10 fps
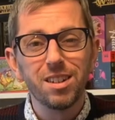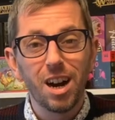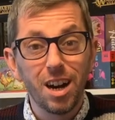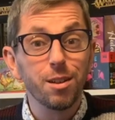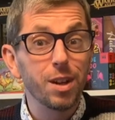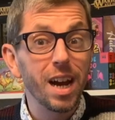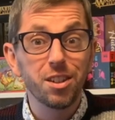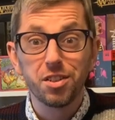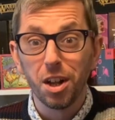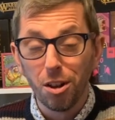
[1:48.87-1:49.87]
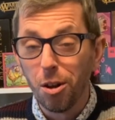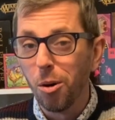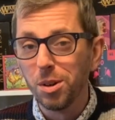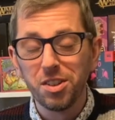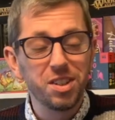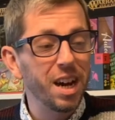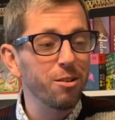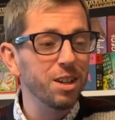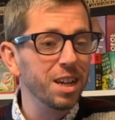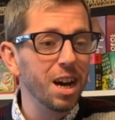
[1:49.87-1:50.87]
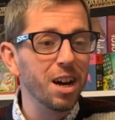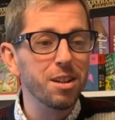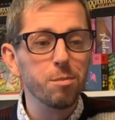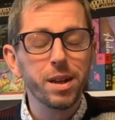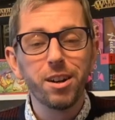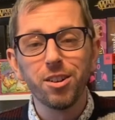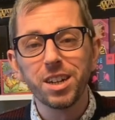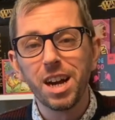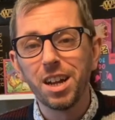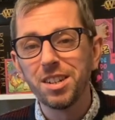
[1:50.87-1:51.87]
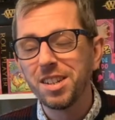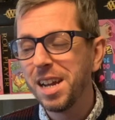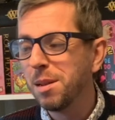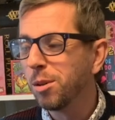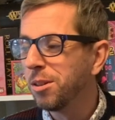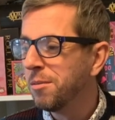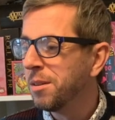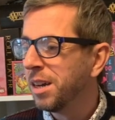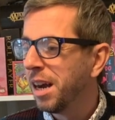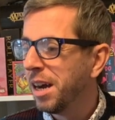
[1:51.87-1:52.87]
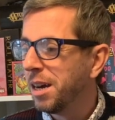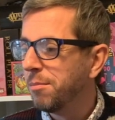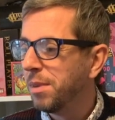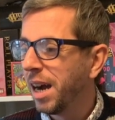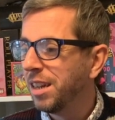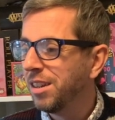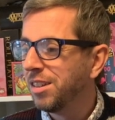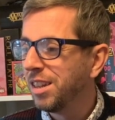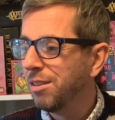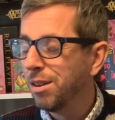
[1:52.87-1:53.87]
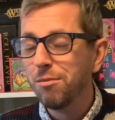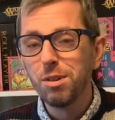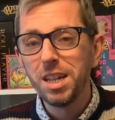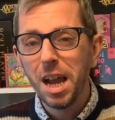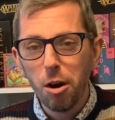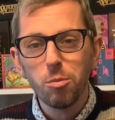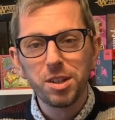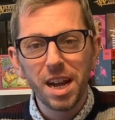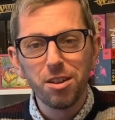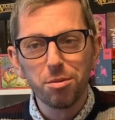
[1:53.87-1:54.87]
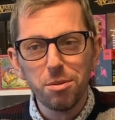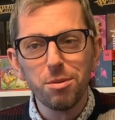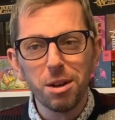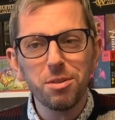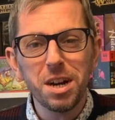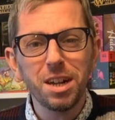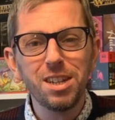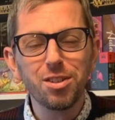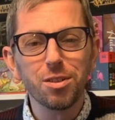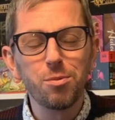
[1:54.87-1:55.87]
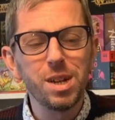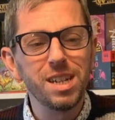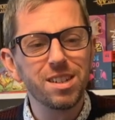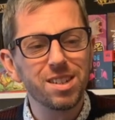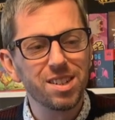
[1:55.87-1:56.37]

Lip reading: Isle of Cats a lot. We'd sit out in the garden and play it on the garden table, and it really helped getting through those early sort of weeks.